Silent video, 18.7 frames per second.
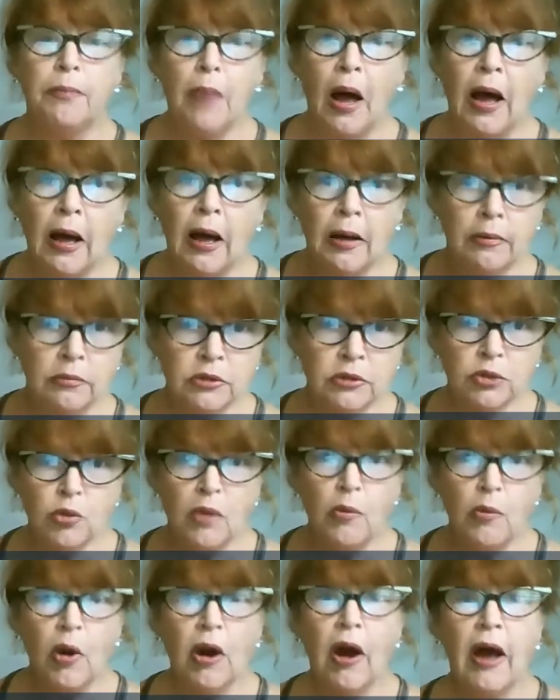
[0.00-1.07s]

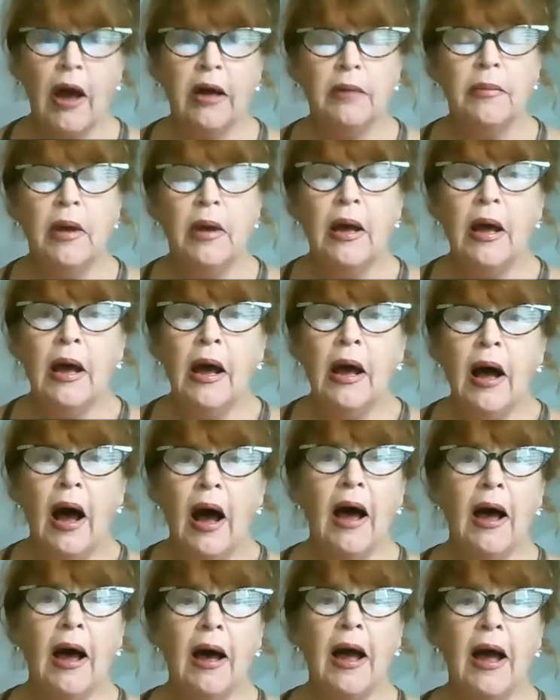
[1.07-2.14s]
swimwear item.
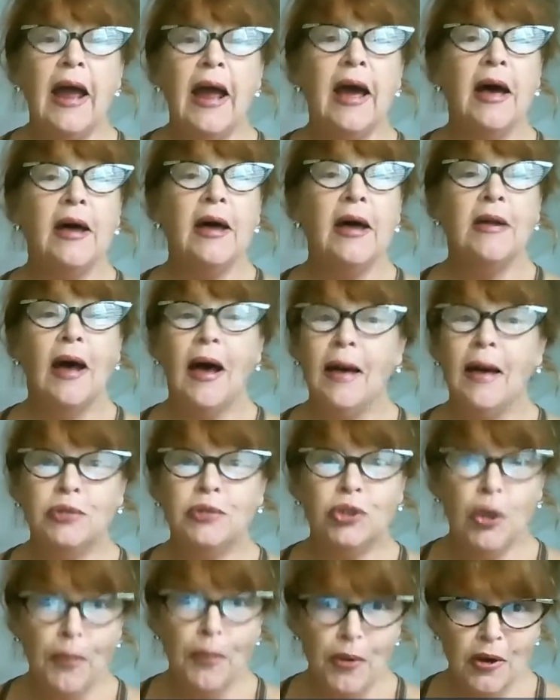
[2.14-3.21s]
And I'm
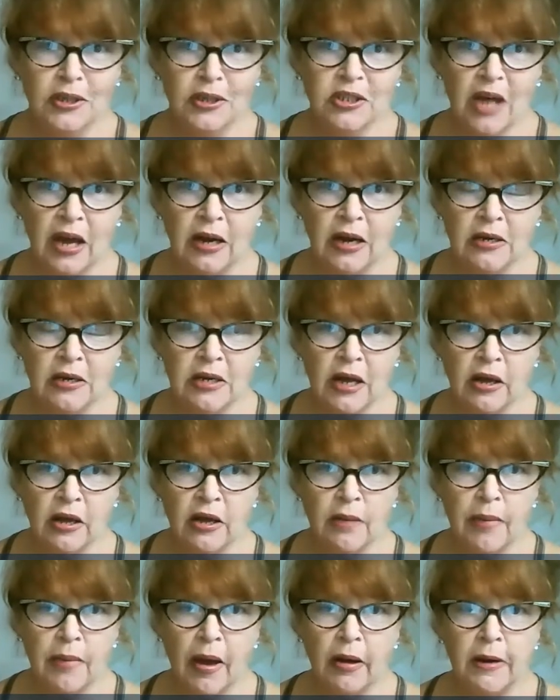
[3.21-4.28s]
super excited to tell
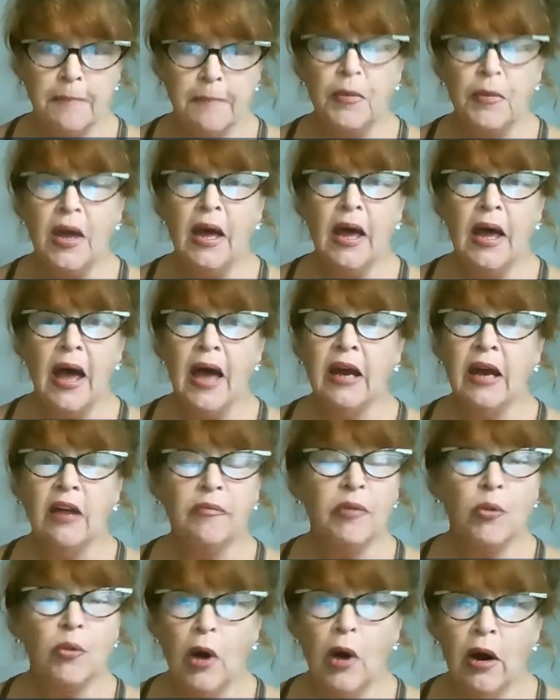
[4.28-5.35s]
you about it. And I've
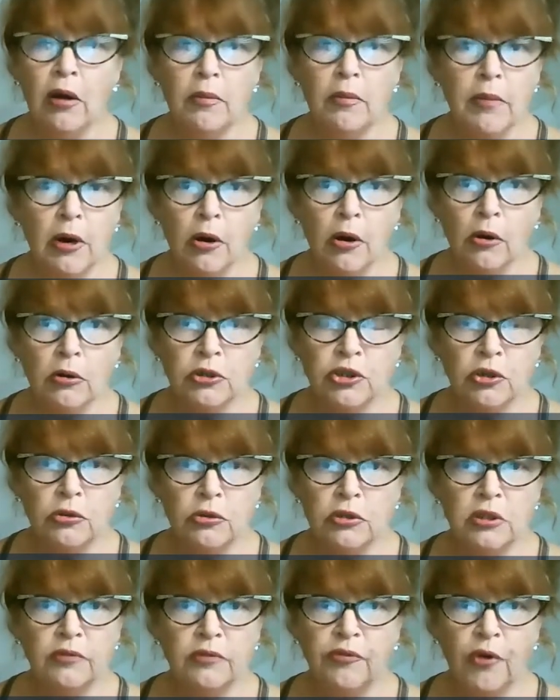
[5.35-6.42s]
been wearing
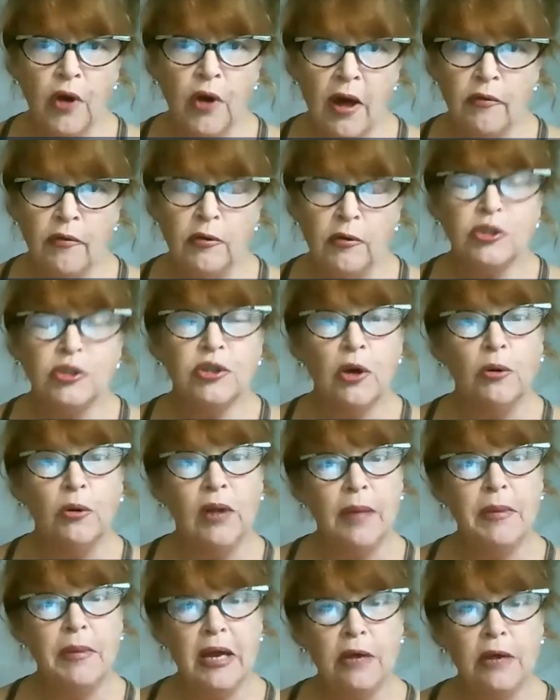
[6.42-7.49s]
MiracleSuits forever. So let
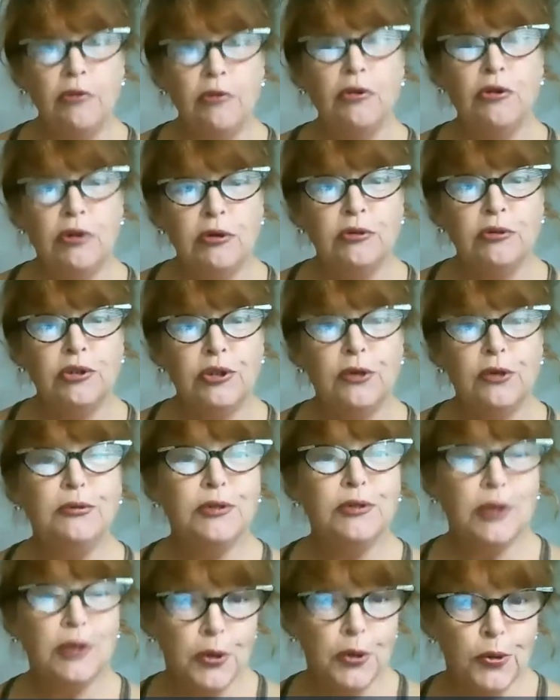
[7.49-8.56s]
me introduce you
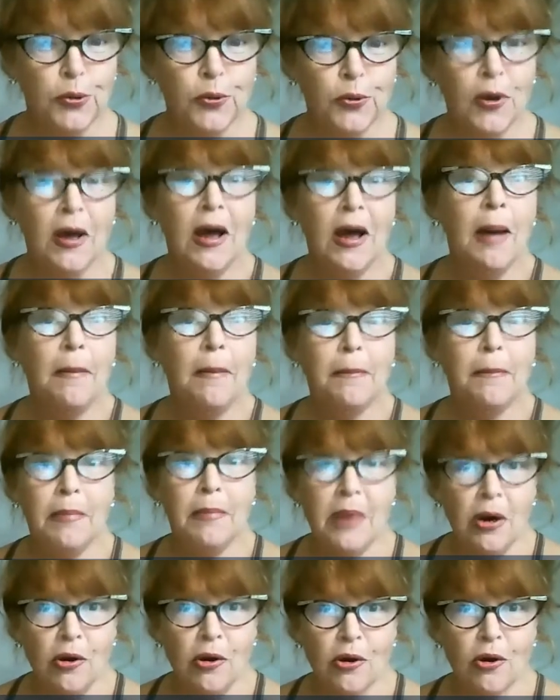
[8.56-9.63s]
to
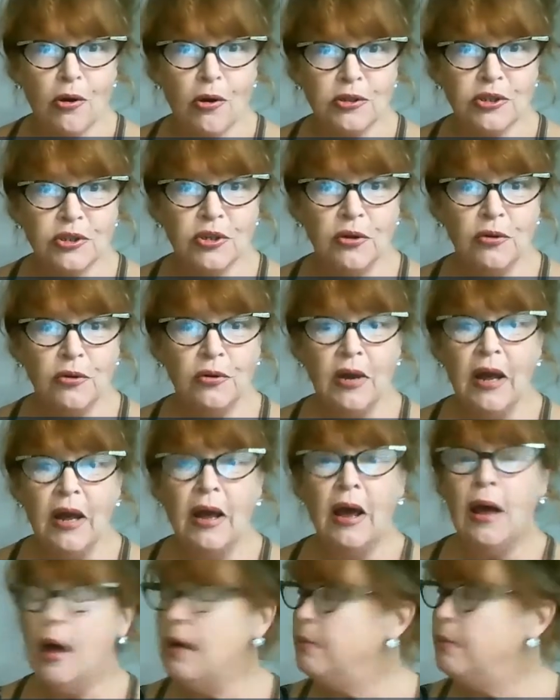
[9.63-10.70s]
MiracleSuit.
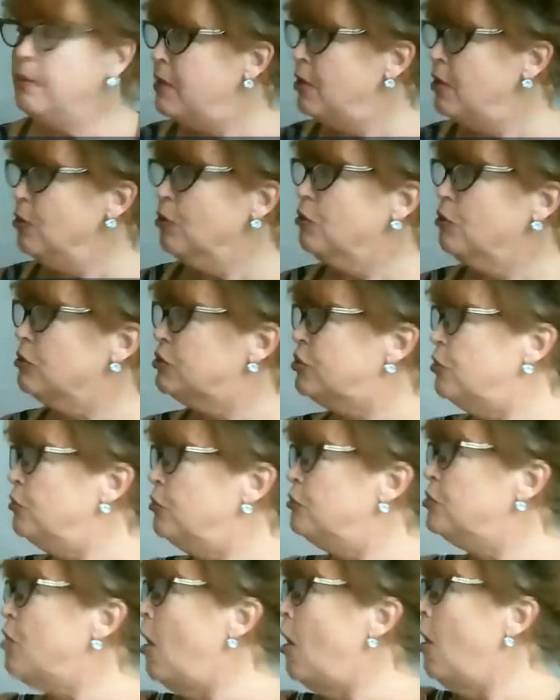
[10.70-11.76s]
And
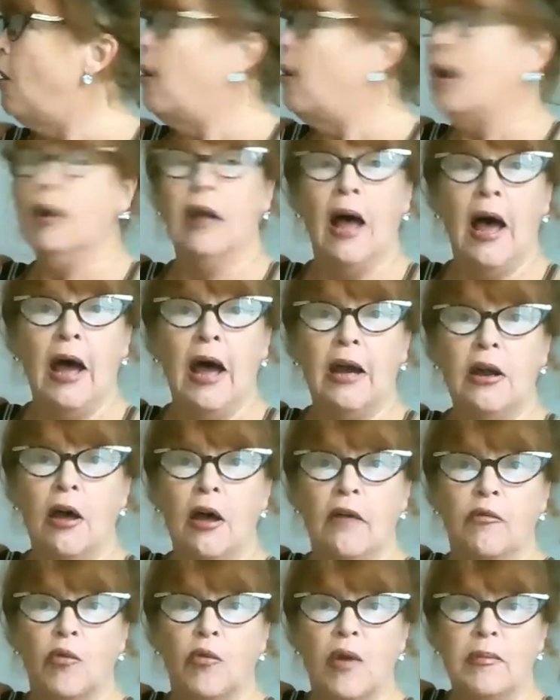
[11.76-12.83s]
MiracleSuits are a line
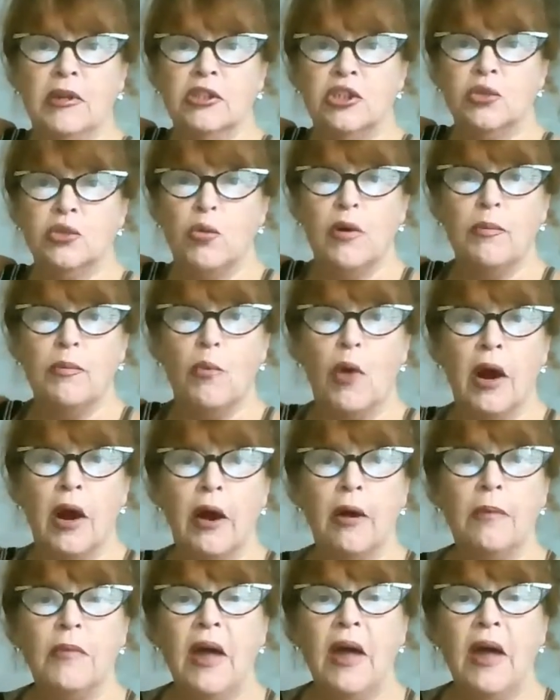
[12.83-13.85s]
of women's swimwear